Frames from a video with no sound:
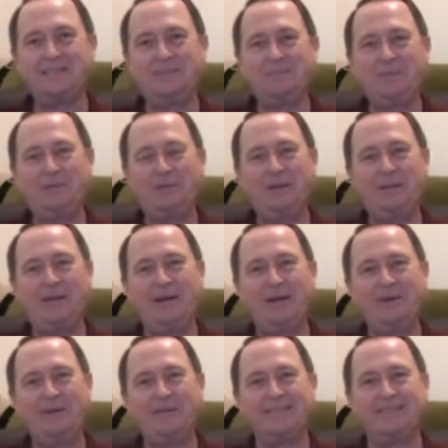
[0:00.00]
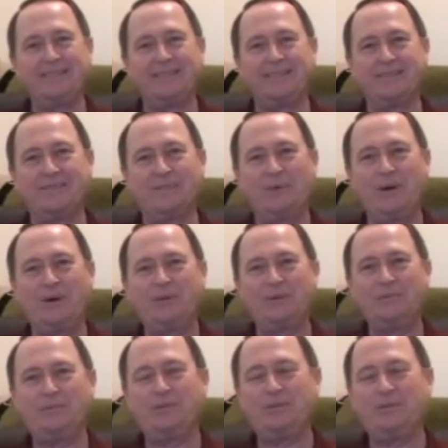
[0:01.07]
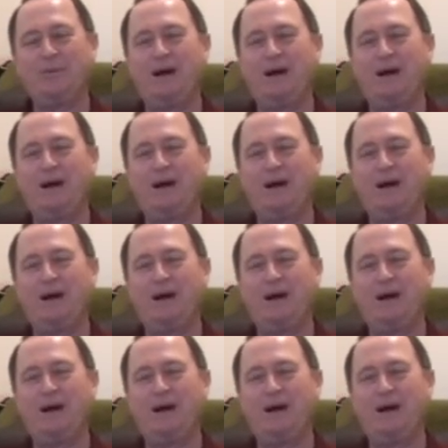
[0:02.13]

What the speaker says: is Bill Harrison. Welcome to